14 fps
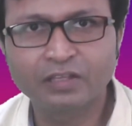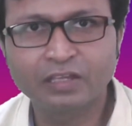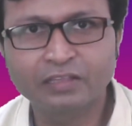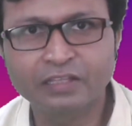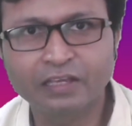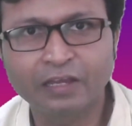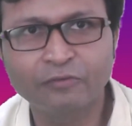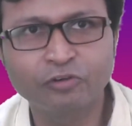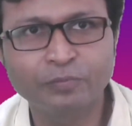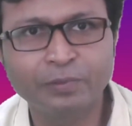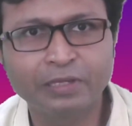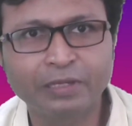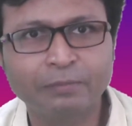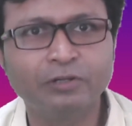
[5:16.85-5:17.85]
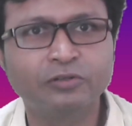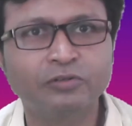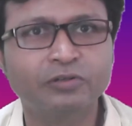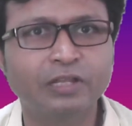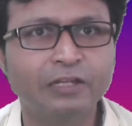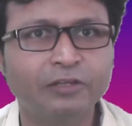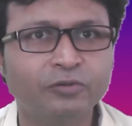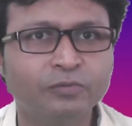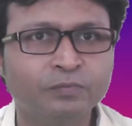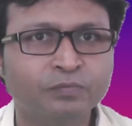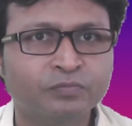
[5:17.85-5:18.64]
I think I would be able to tell you